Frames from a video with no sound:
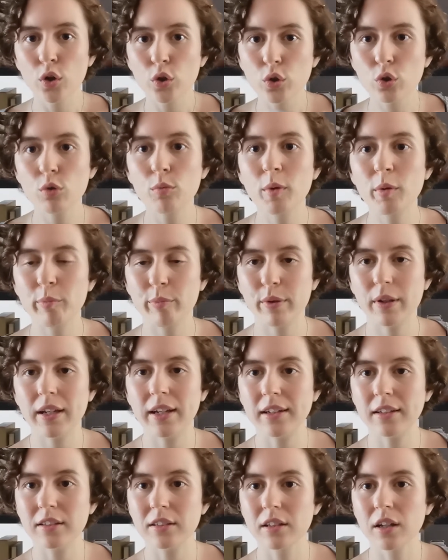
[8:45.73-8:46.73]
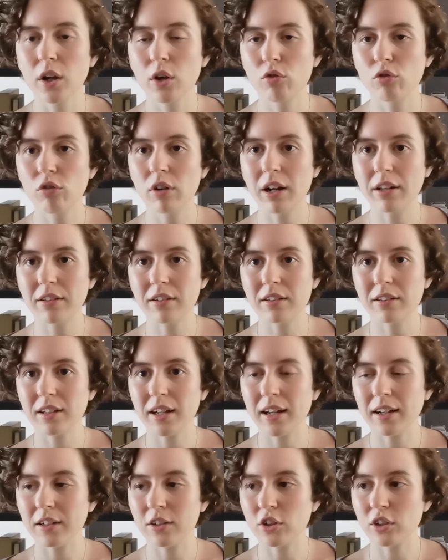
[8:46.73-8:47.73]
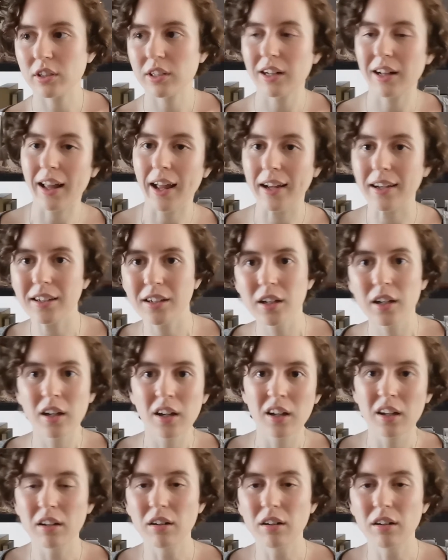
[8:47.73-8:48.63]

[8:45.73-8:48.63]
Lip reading: human beings rather than just like,